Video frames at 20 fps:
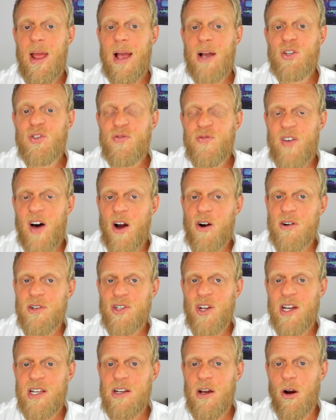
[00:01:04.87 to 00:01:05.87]
As far as
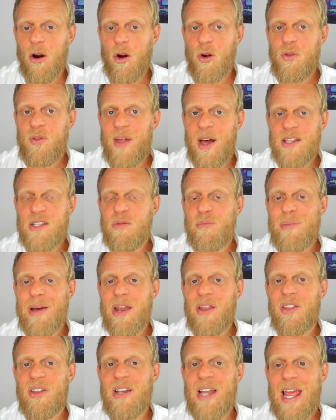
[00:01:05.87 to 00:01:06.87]
I know, that's
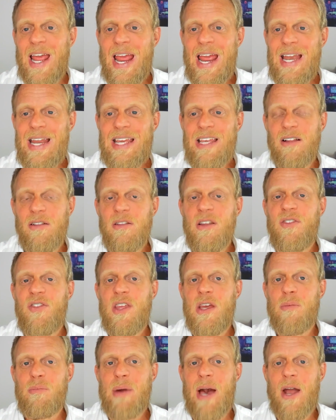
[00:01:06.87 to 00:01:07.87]
better than any
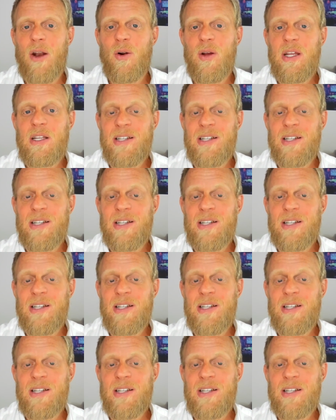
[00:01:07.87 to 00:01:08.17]
lithium battery